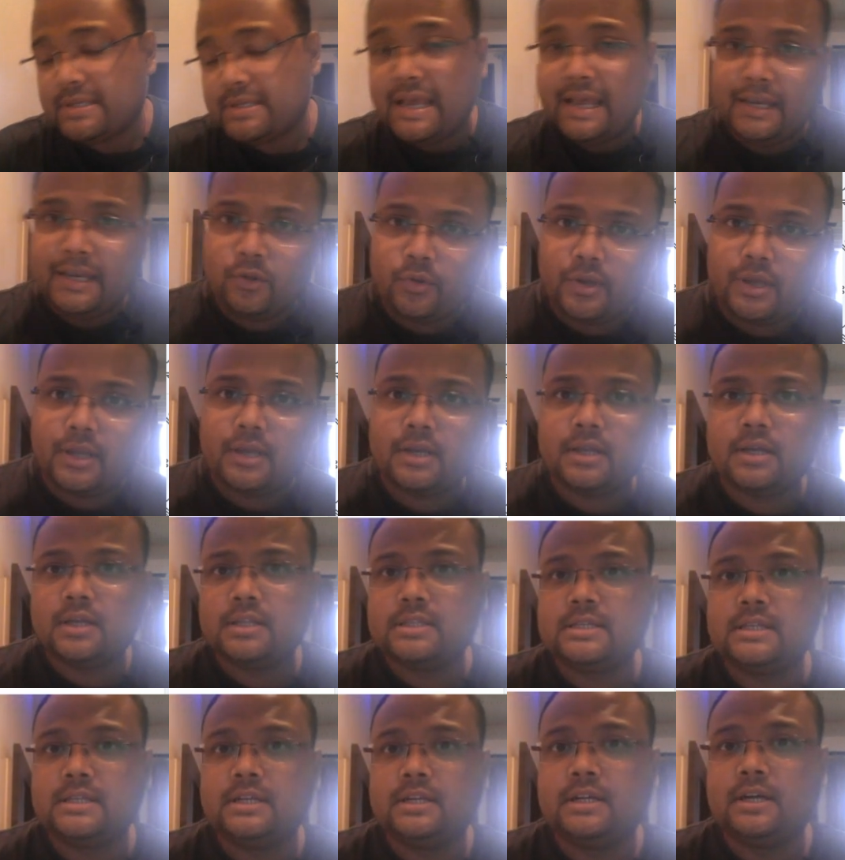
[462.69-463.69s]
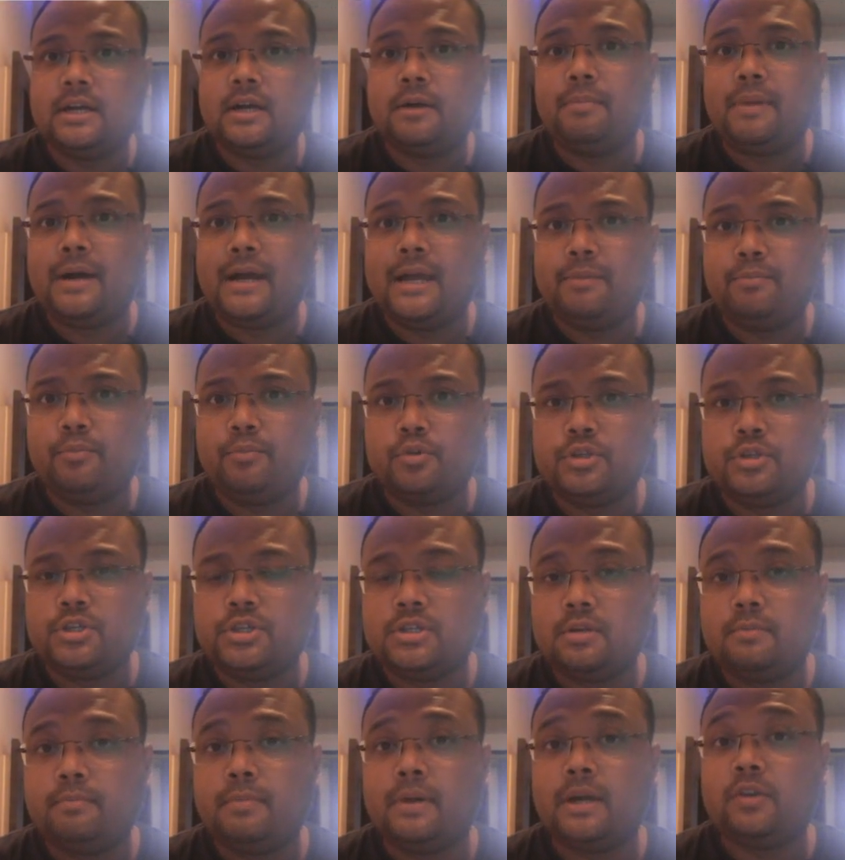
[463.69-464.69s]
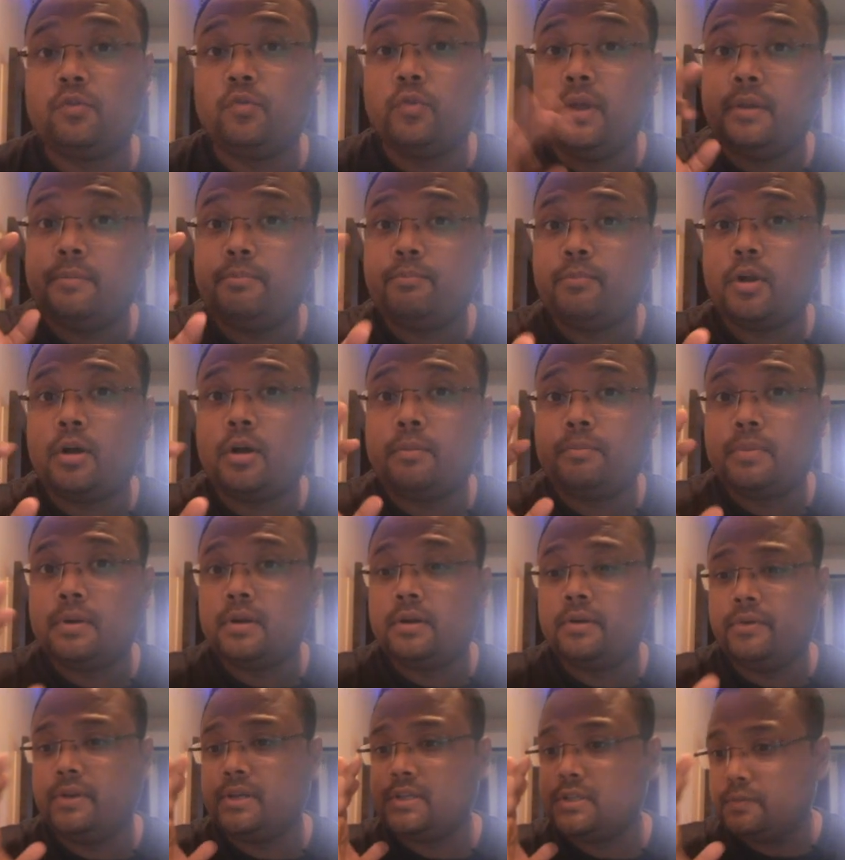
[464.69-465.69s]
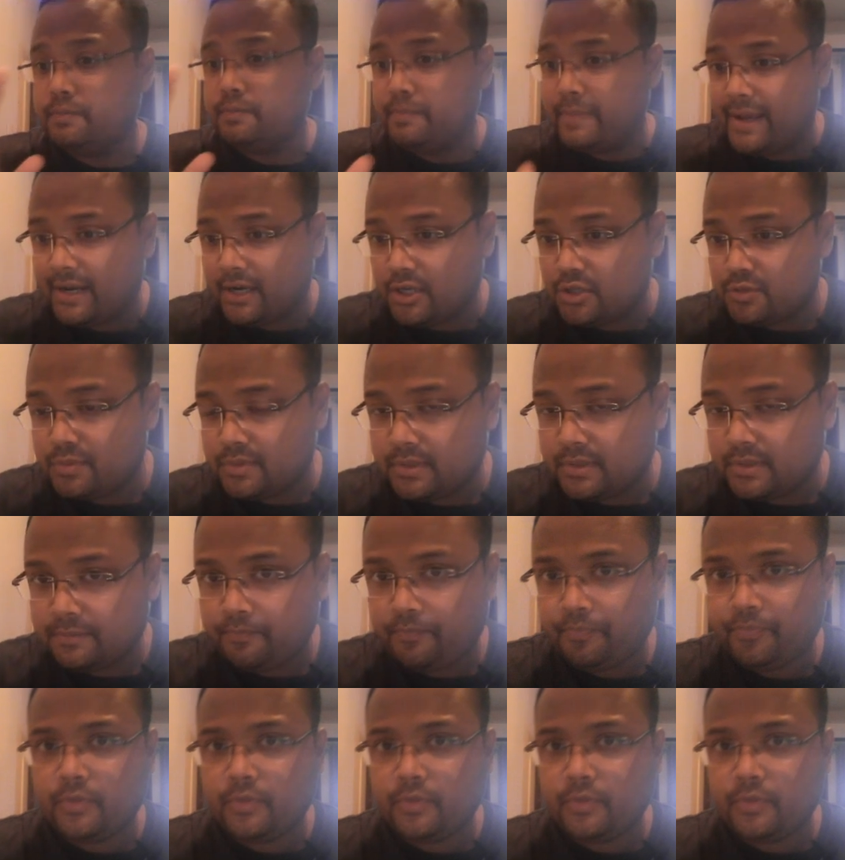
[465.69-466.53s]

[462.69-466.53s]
and you can consider a buy position, but with proper risk management.